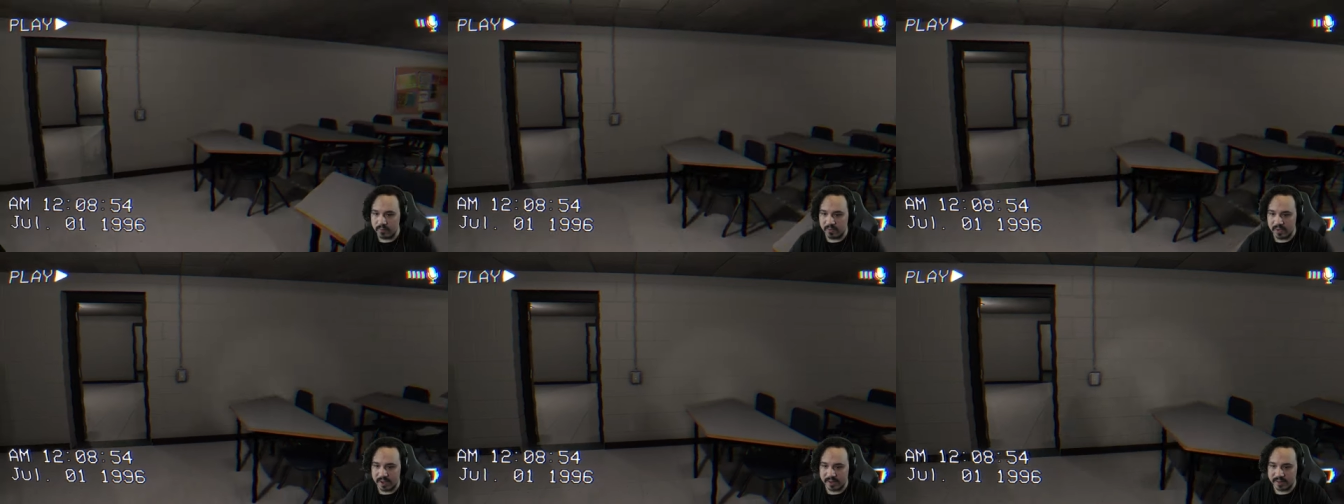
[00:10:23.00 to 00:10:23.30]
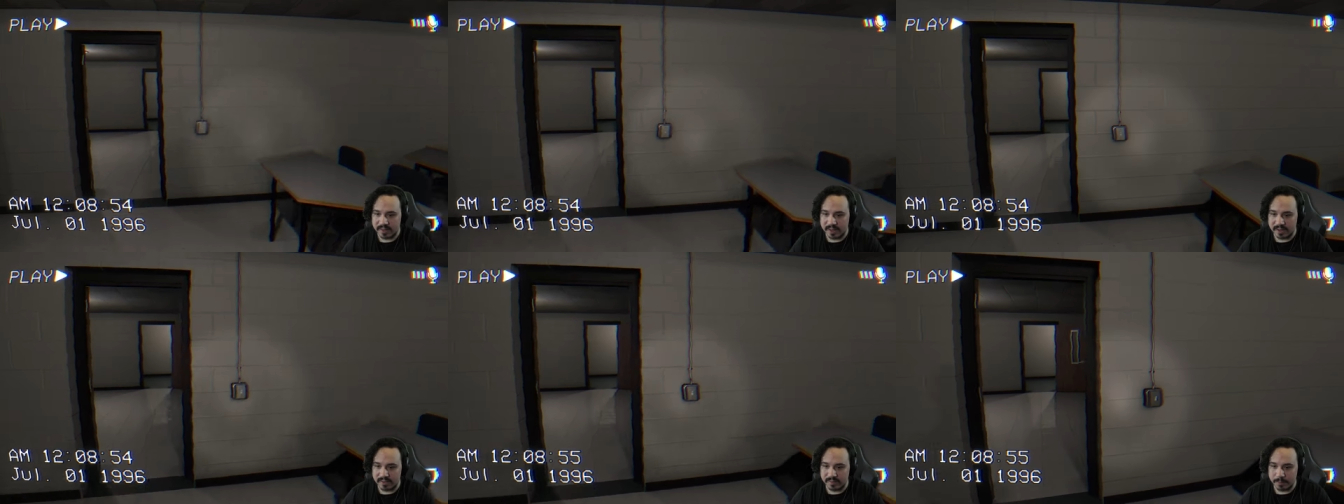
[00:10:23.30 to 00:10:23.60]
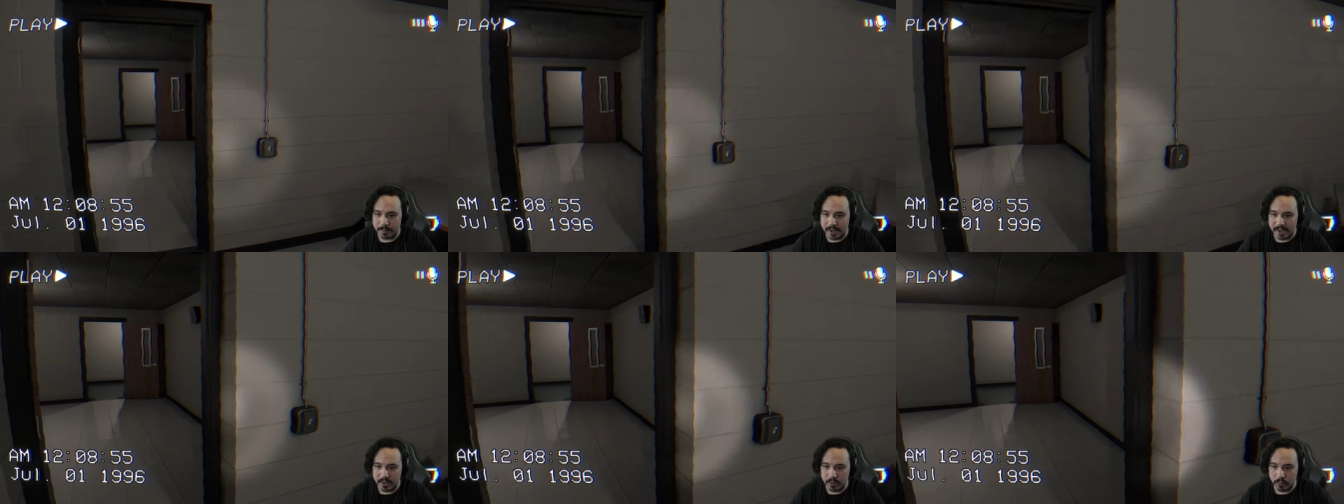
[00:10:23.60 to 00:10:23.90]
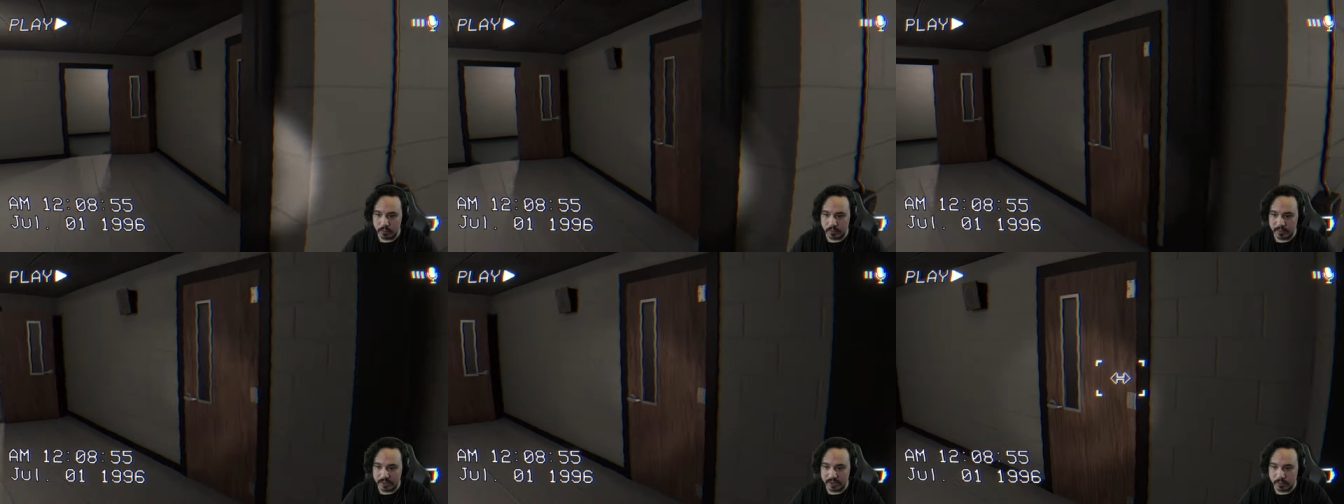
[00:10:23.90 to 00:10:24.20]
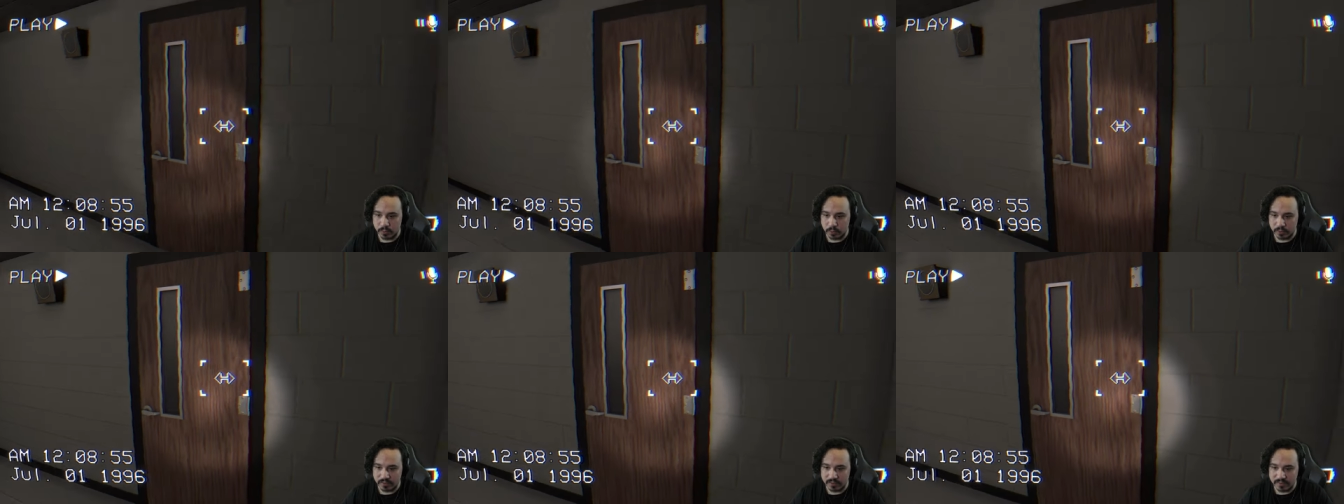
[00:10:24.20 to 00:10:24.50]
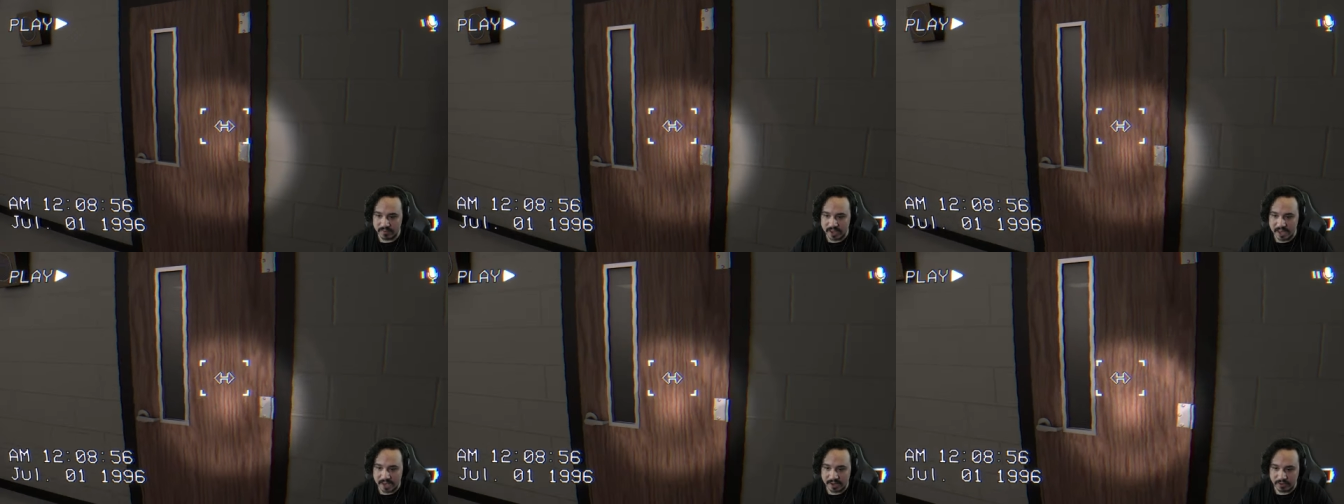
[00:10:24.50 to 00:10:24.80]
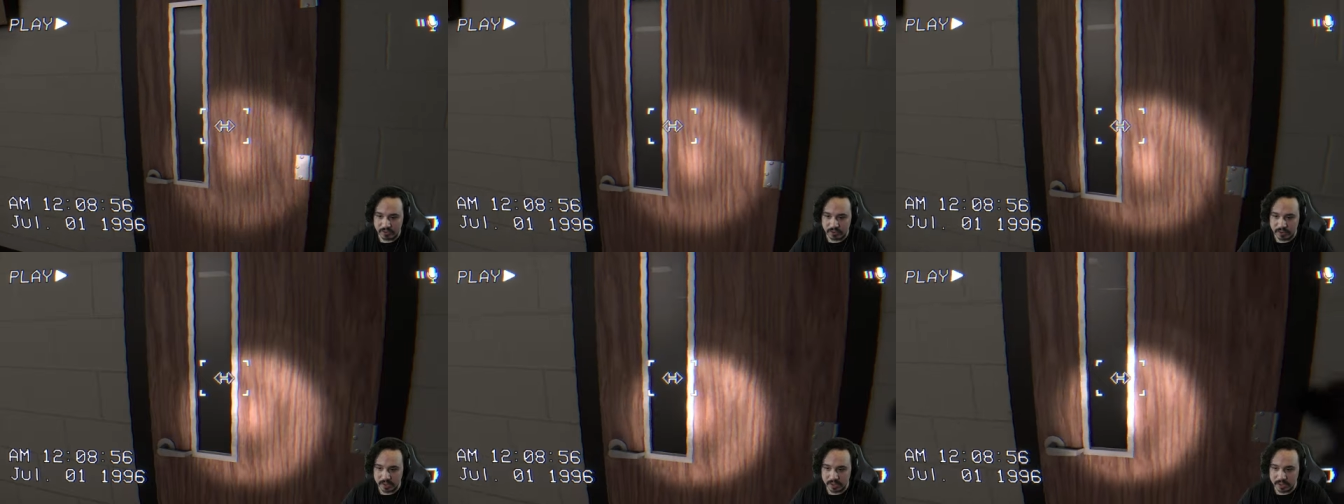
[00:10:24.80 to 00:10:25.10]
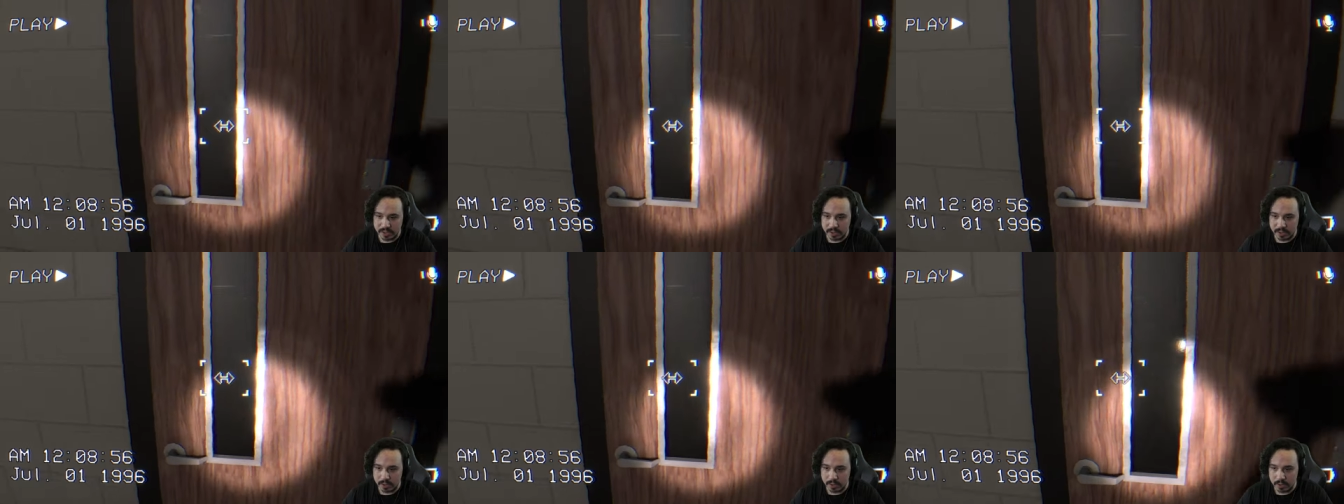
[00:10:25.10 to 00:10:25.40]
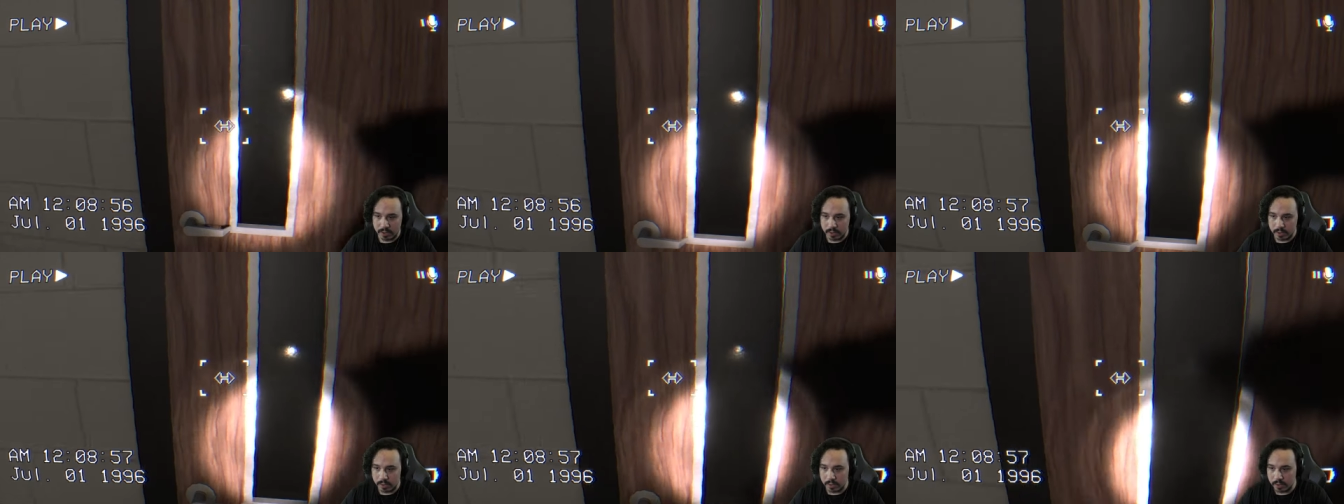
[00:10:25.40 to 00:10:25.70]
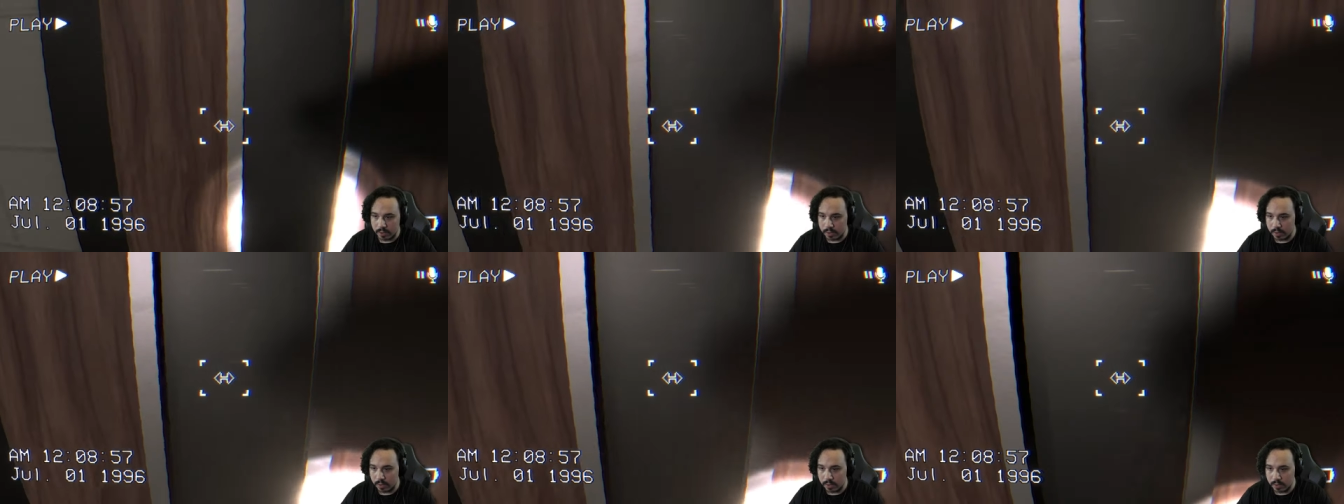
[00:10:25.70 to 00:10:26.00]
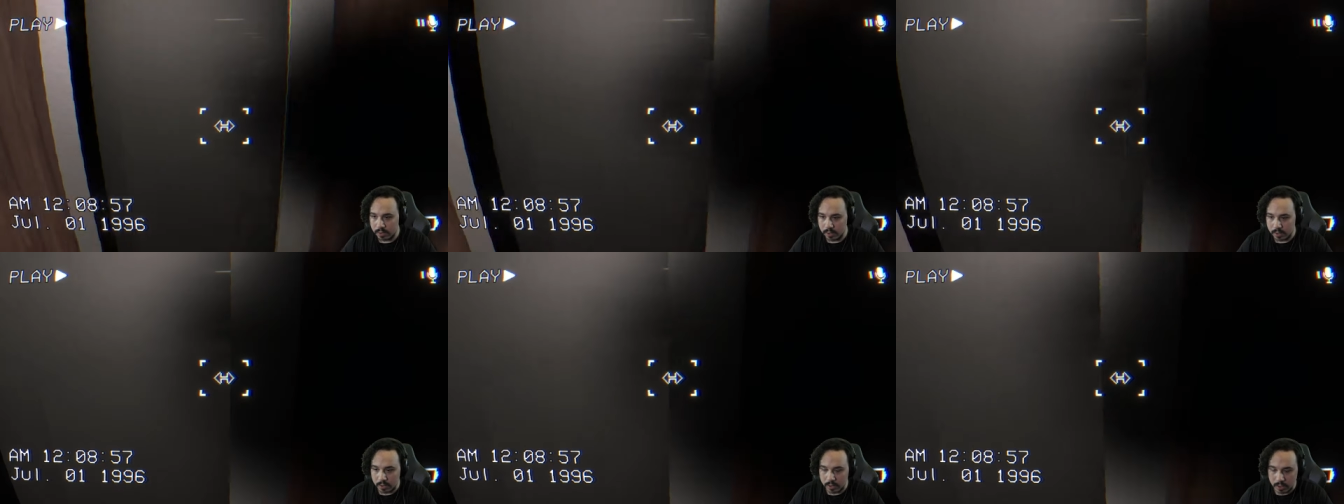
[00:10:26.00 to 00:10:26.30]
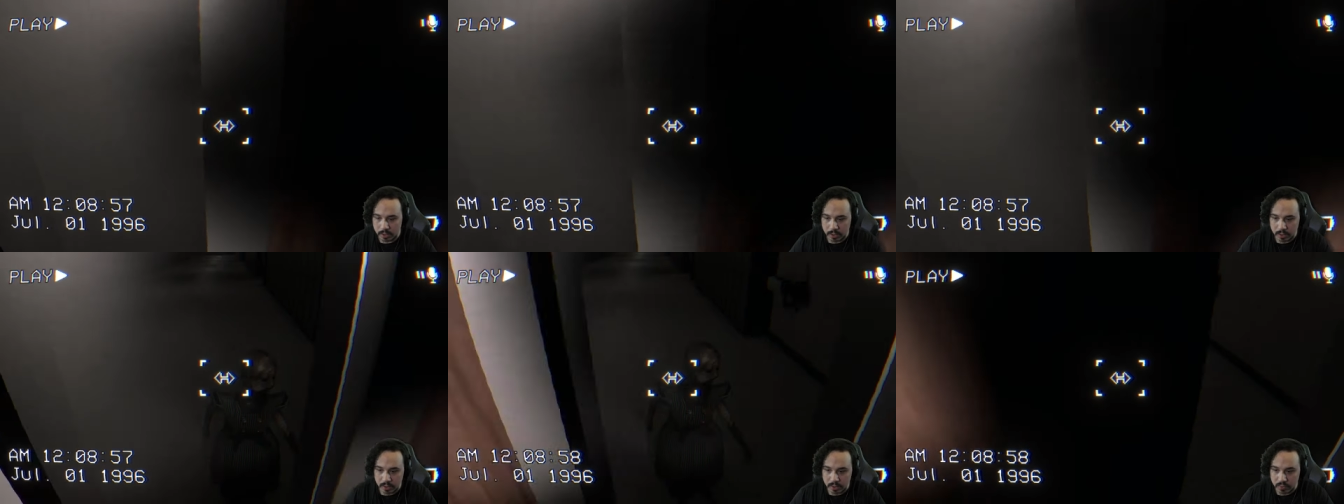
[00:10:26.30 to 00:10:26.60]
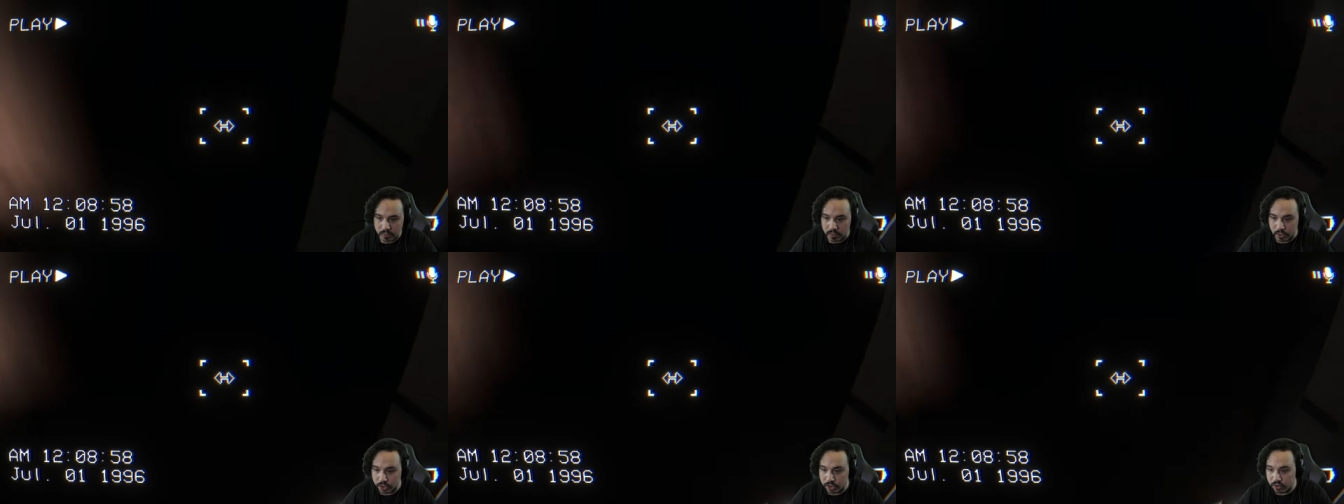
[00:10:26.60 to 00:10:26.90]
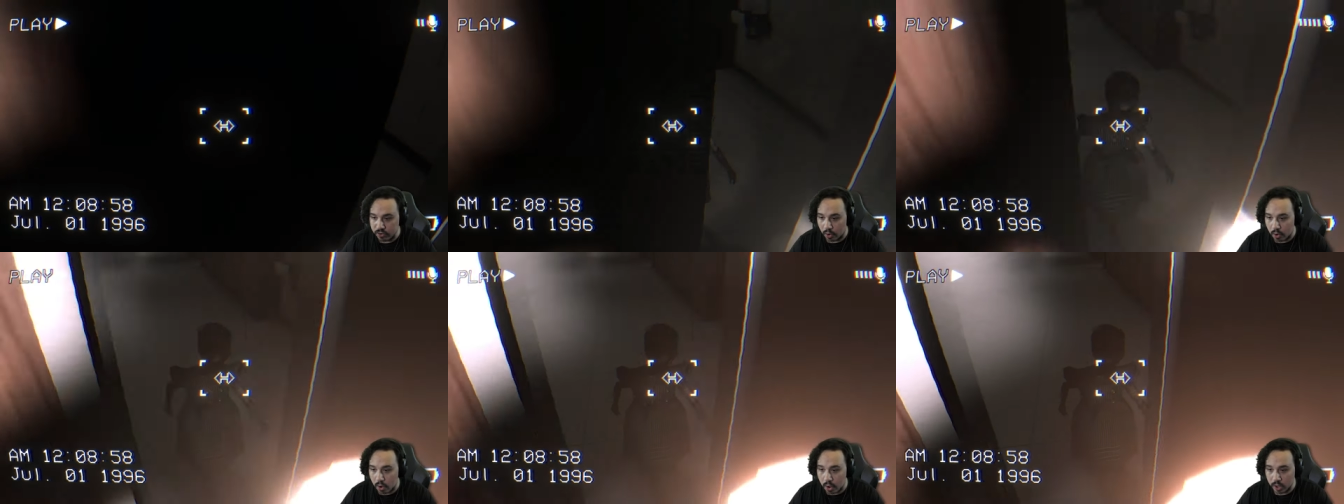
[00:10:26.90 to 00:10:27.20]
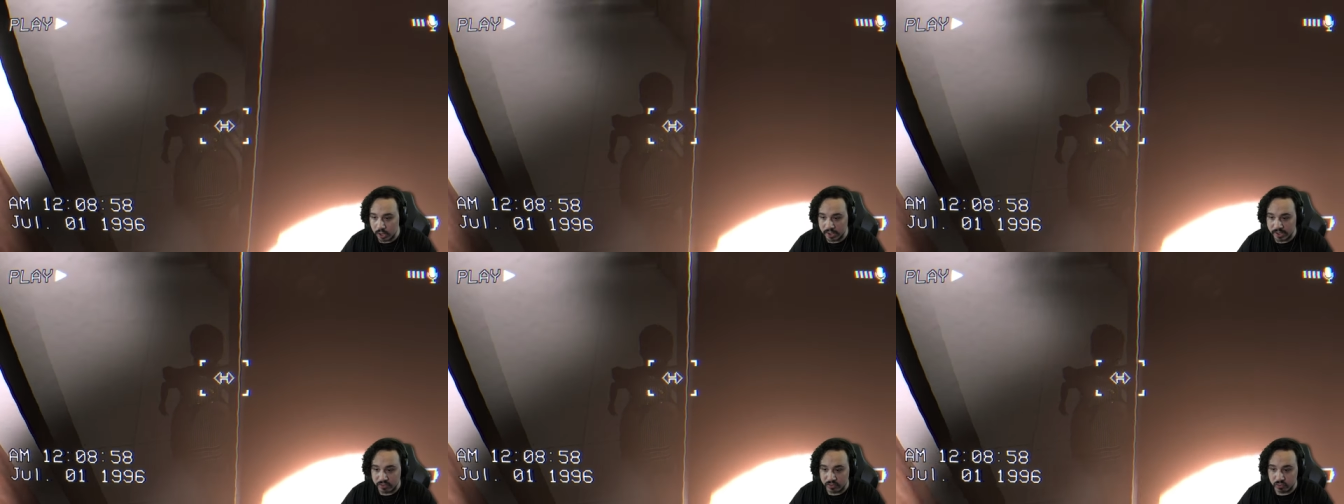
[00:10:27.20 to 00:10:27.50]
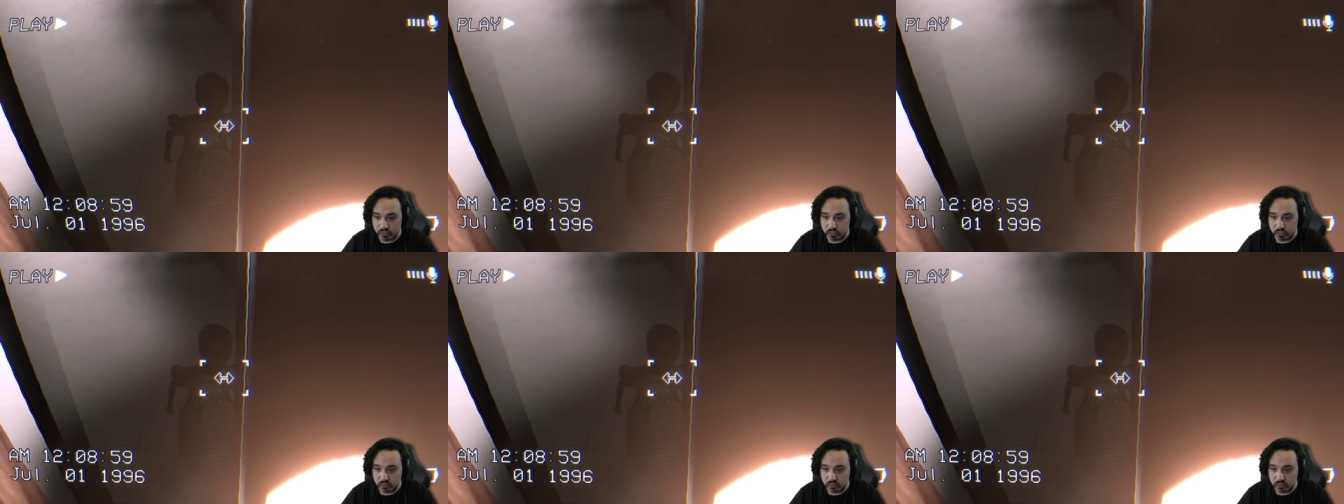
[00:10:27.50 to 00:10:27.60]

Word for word: fact, that's my only course of action here. The doll is